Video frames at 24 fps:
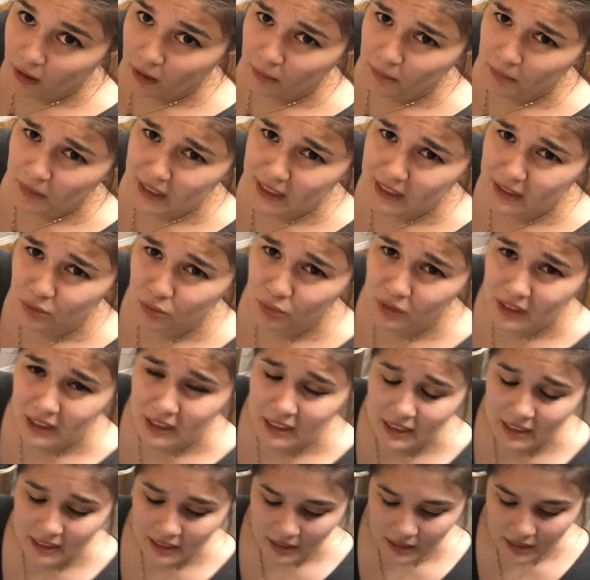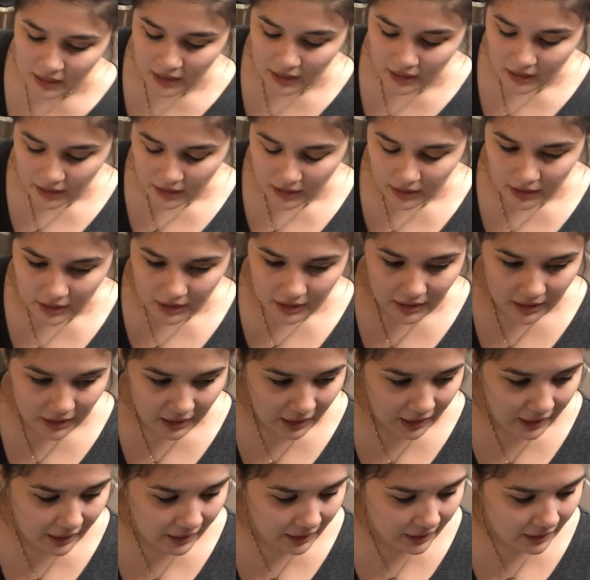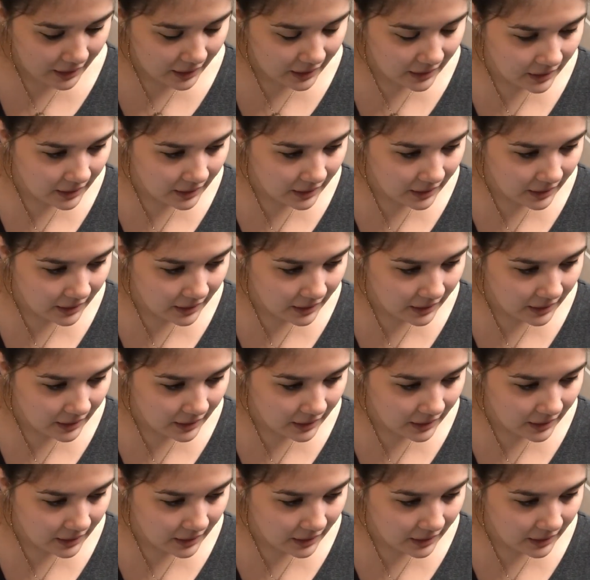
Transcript: It's really like